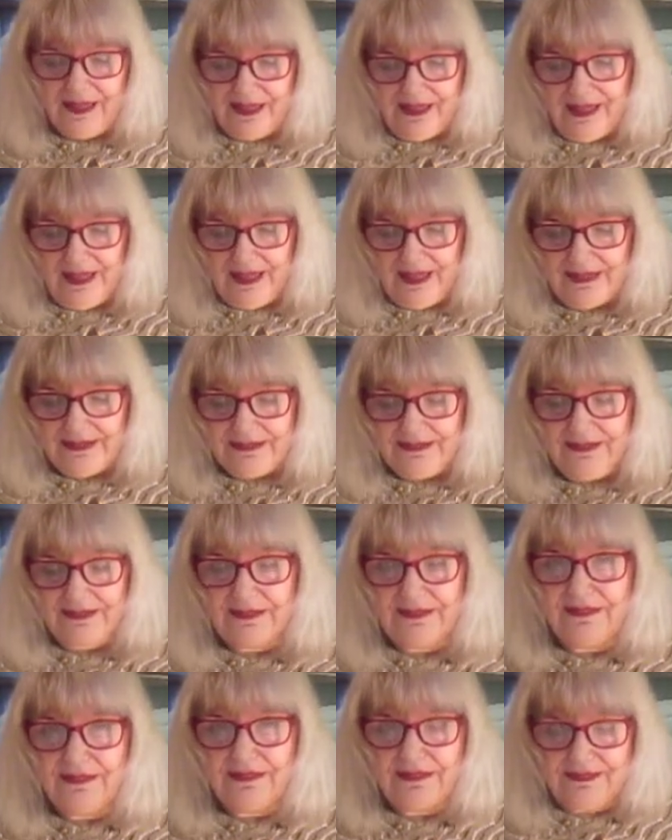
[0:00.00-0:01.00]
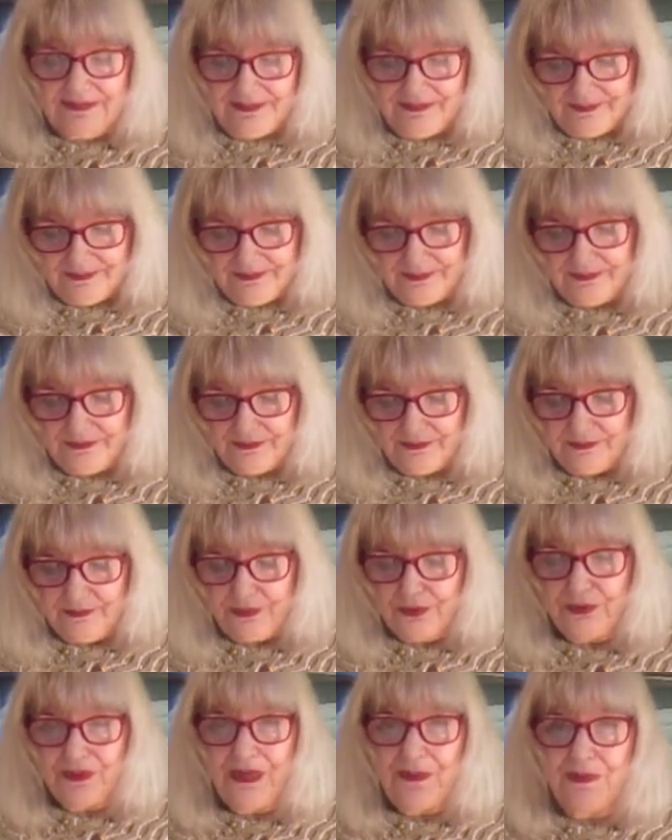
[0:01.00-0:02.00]
and
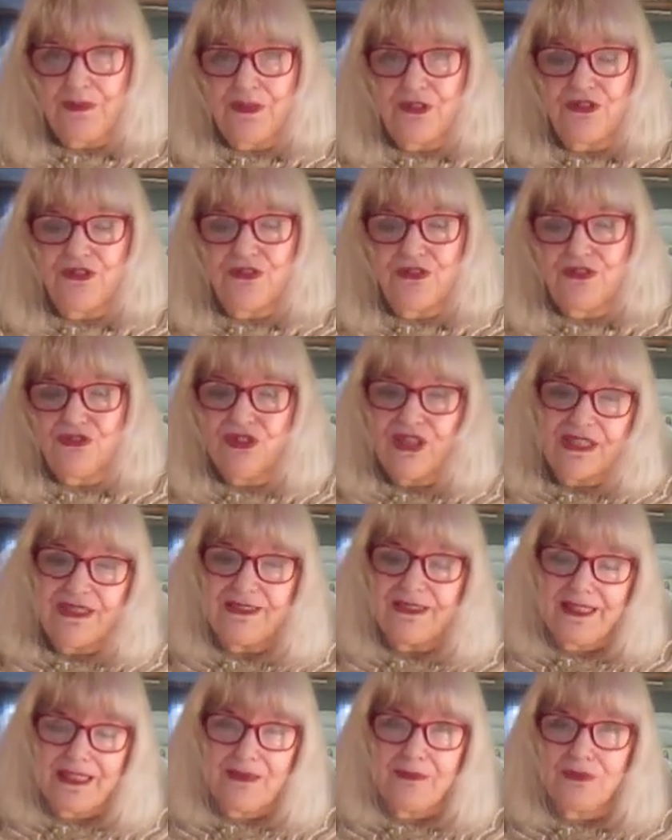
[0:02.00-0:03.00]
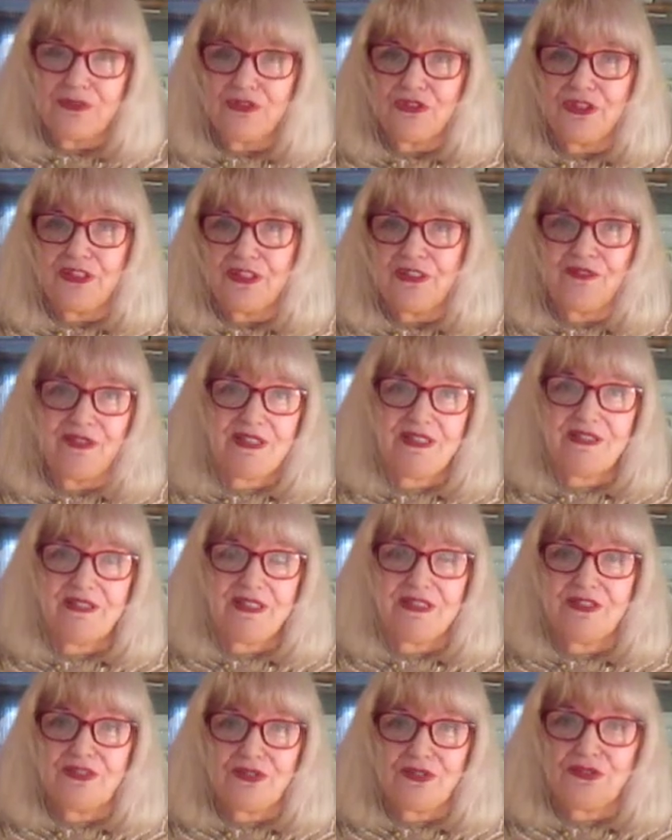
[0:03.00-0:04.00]
probably tried to get him to tell the rest of
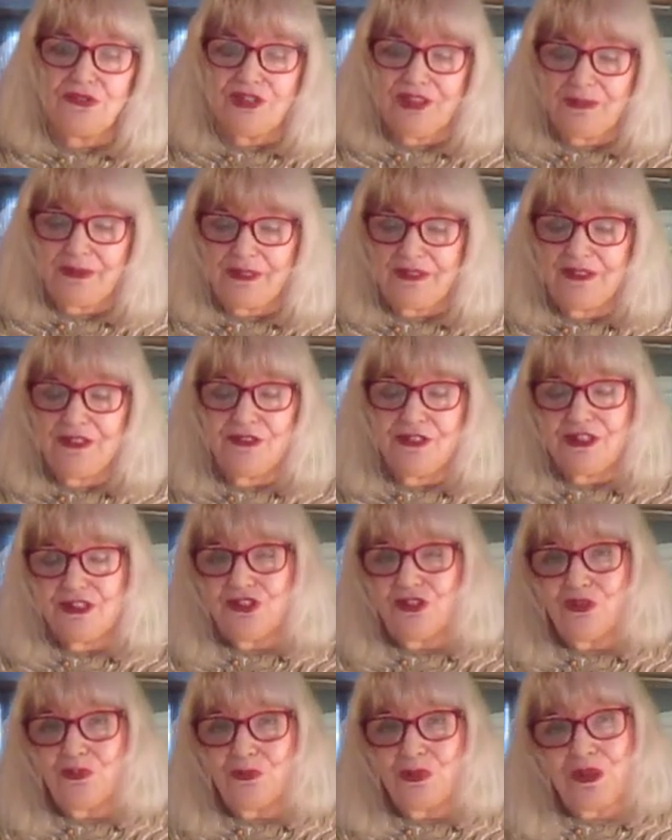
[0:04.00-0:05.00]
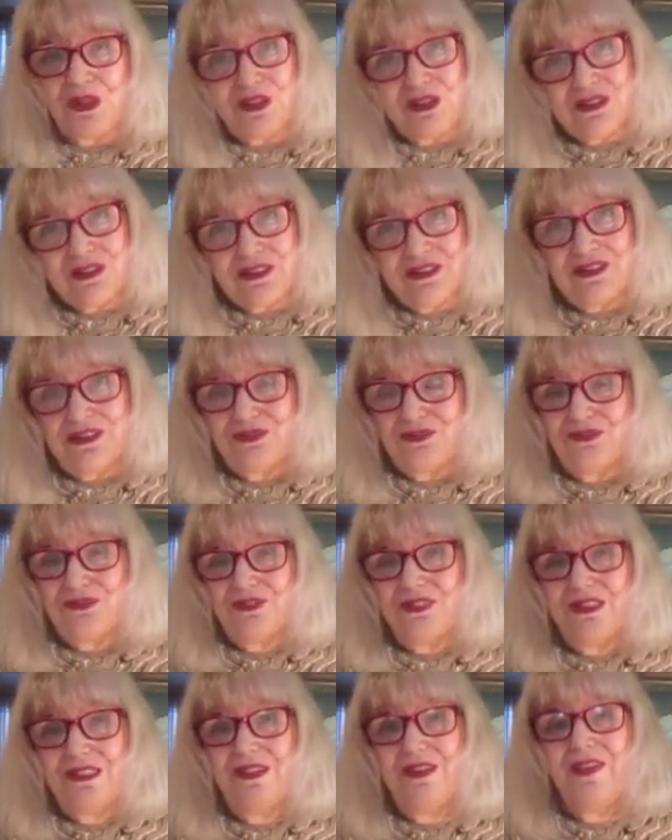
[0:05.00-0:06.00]
that story, because he only told part of that
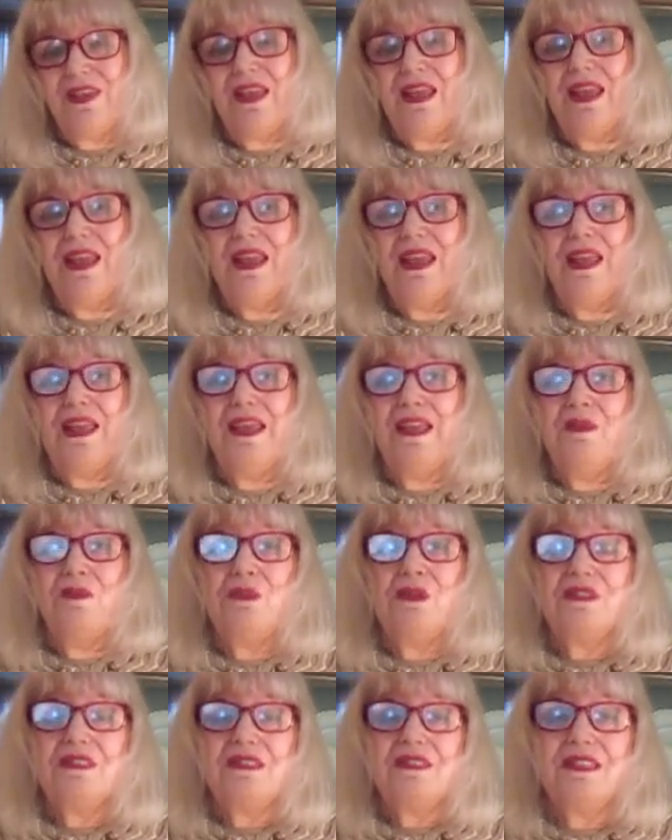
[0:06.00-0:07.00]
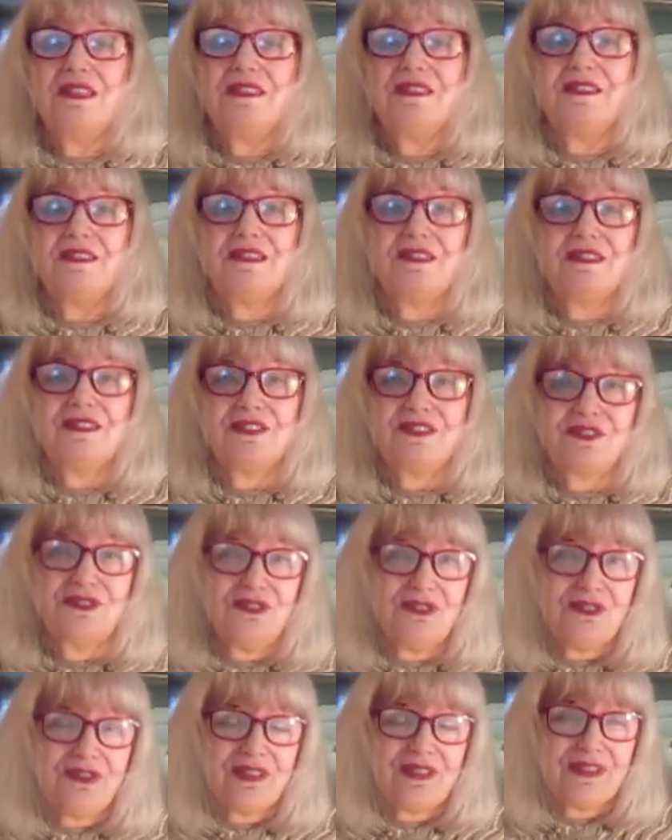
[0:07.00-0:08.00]
story. And once he started telling the
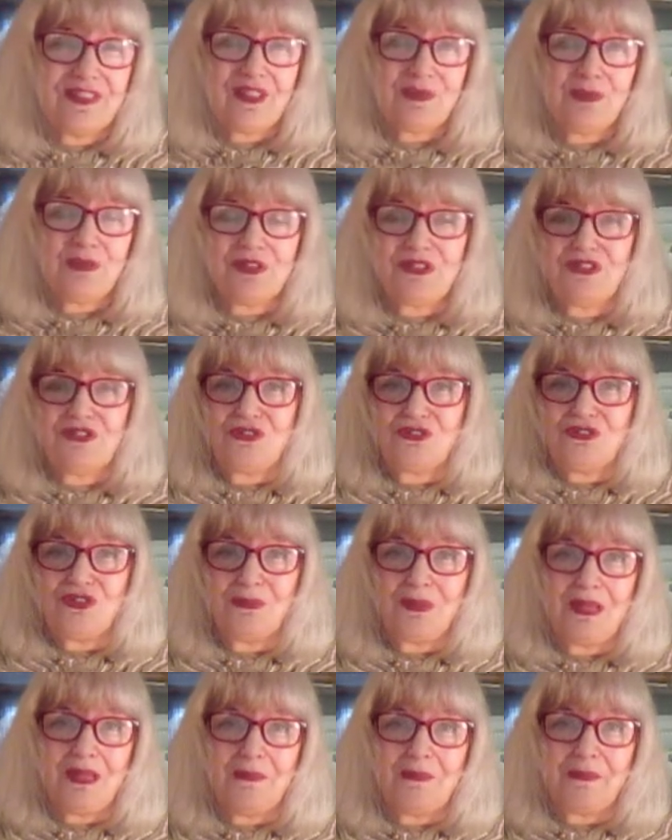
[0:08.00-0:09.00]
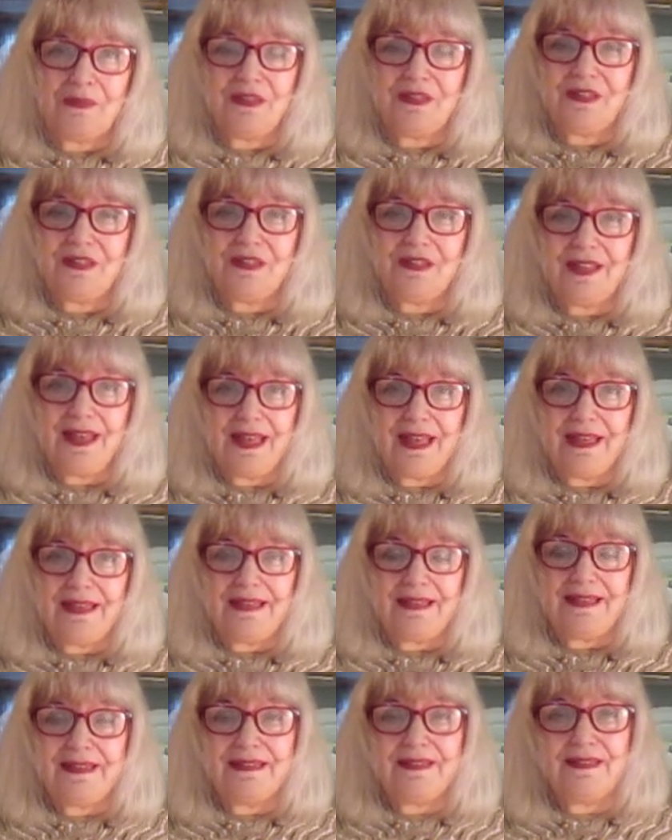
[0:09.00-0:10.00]
story, that's when the storm happened and all that,
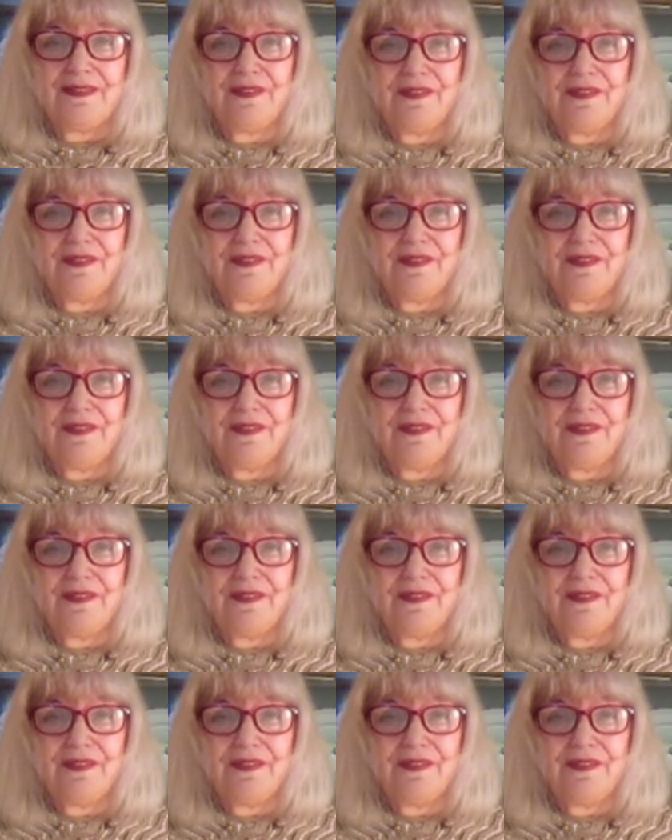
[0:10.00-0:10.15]
and